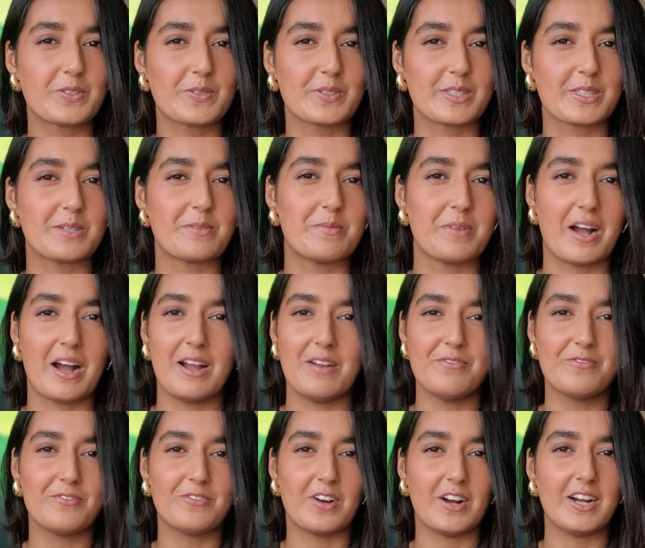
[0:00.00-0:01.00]
from them,
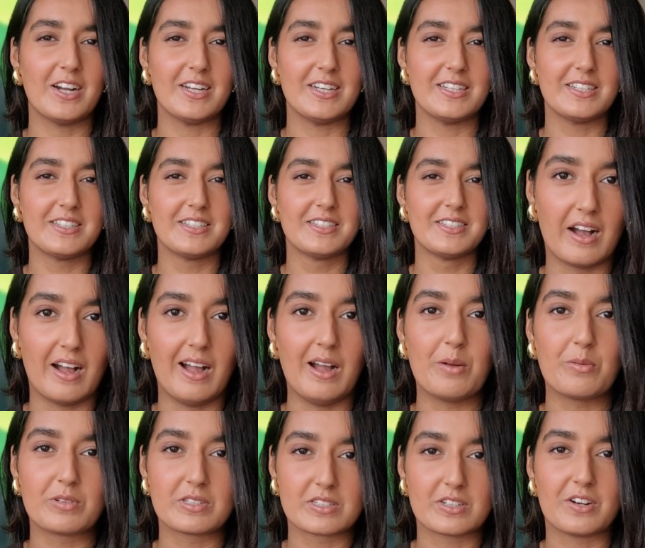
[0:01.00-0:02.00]
I'm fine.
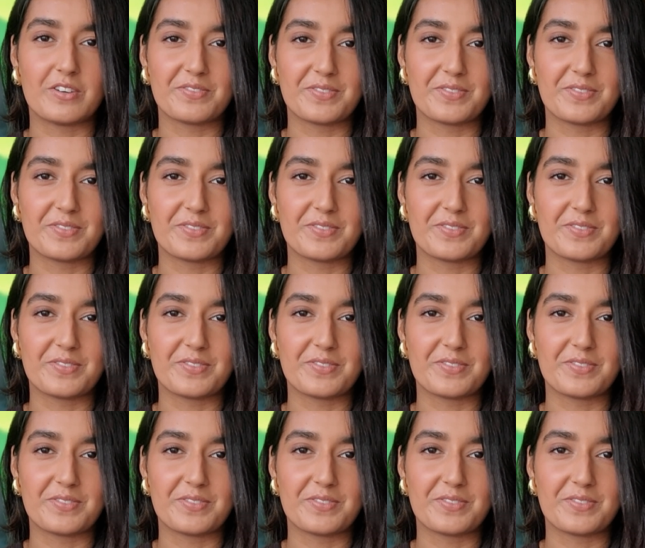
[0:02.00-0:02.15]
I was not